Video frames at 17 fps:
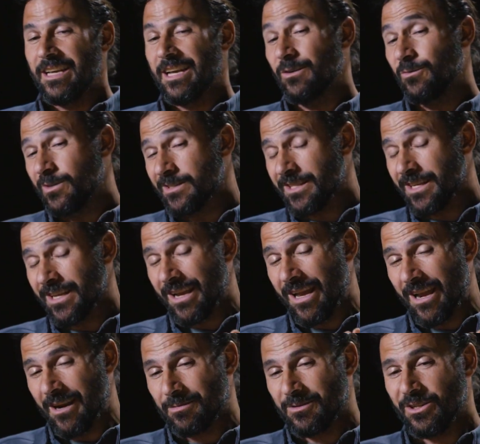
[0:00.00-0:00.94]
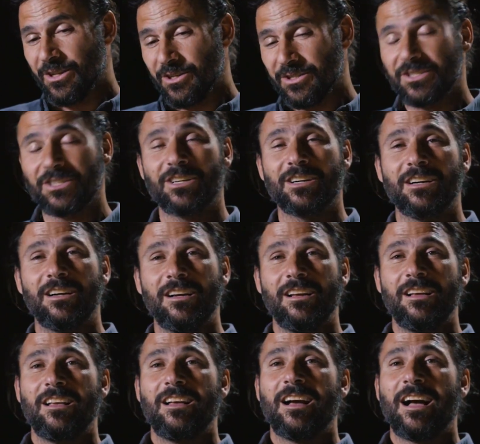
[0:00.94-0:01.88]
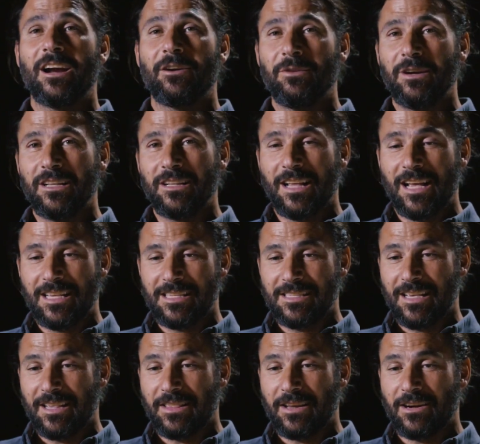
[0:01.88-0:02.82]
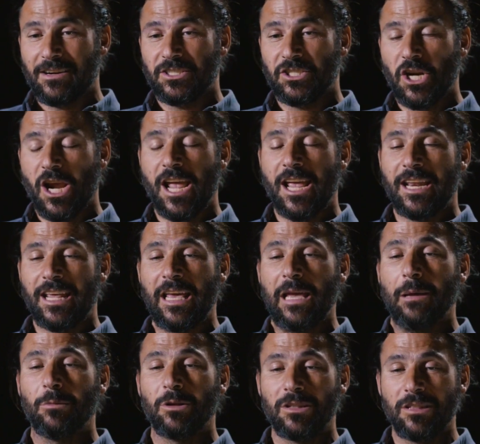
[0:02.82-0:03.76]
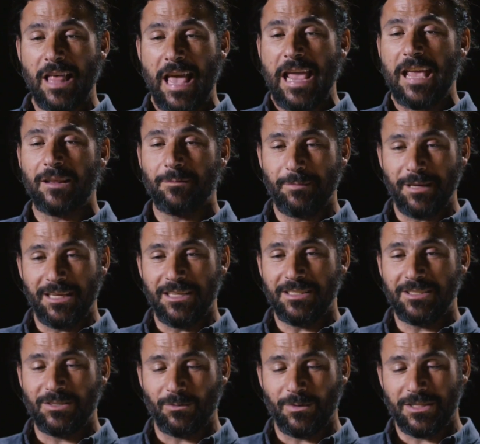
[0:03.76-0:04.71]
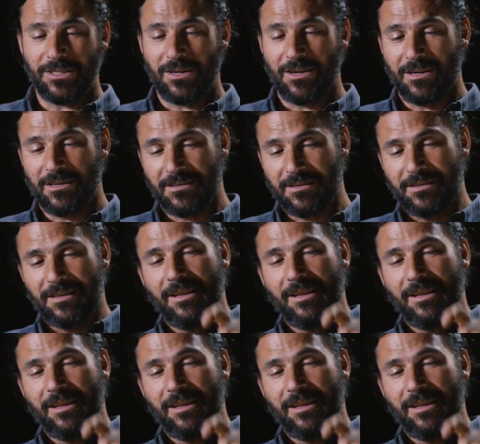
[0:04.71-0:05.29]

And once I got up closer, I realized that there are giant Himalayan bees, which are,